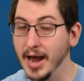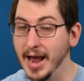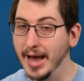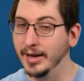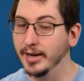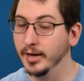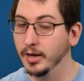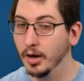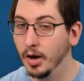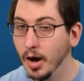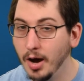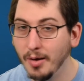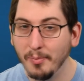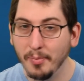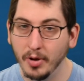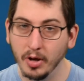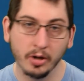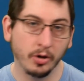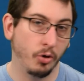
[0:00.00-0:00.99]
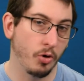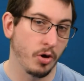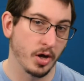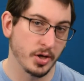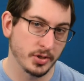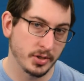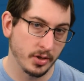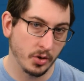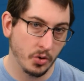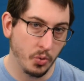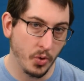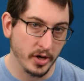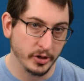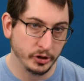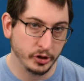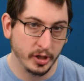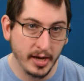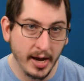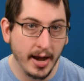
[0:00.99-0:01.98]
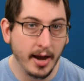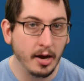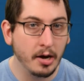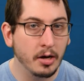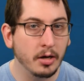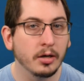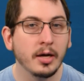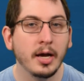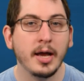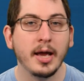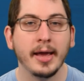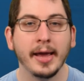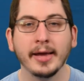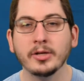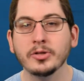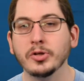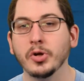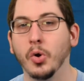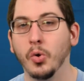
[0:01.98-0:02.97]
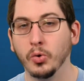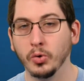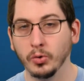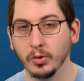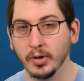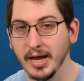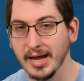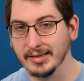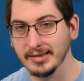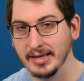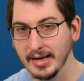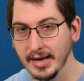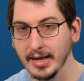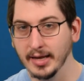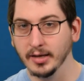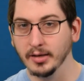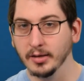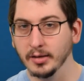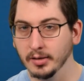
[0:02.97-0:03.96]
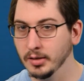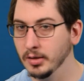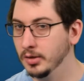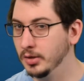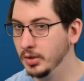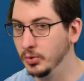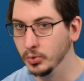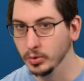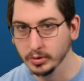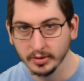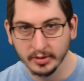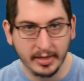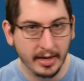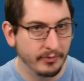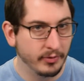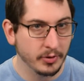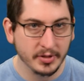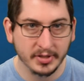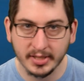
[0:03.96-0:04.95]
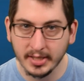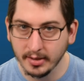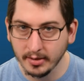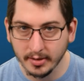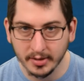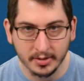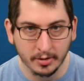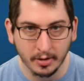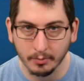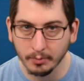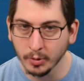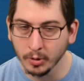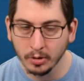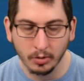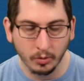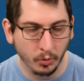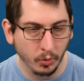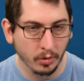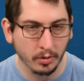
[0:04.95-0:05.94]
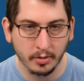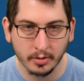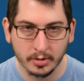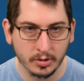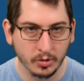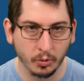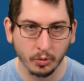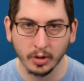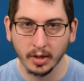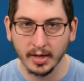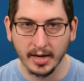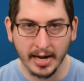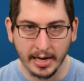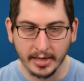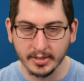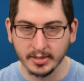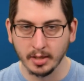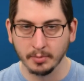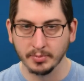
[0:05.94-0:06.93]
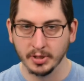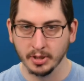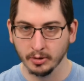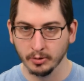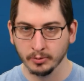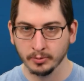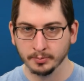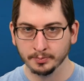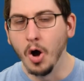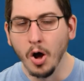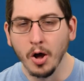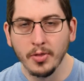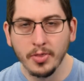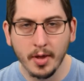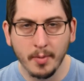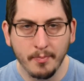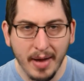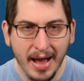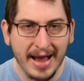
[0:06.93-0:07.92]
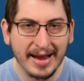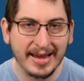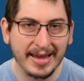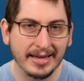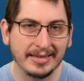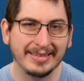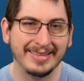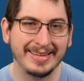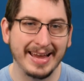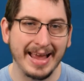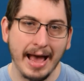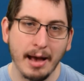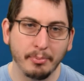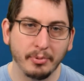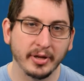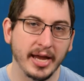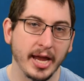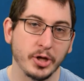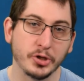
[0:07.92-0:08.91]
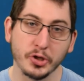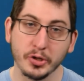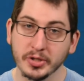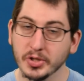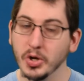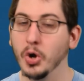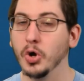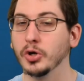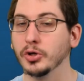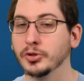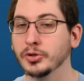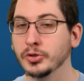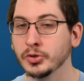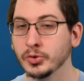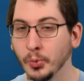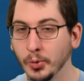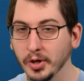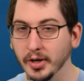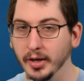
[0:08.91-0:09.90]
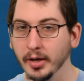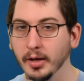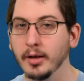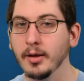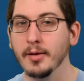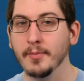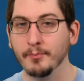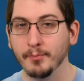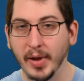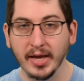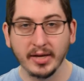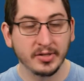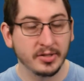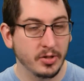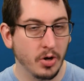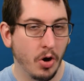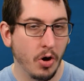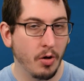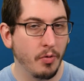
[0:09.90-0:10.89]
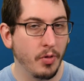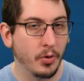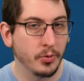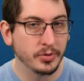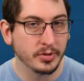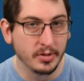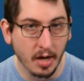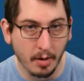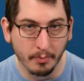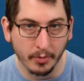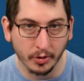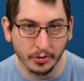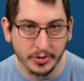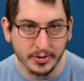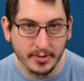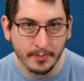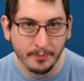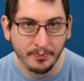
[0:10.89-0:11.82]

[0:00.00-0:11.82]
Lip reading: added up across the questionnaire and totaled at the end. You will never see this number or the score it adds up to. On the back end, the applications are sorted based on those numbers.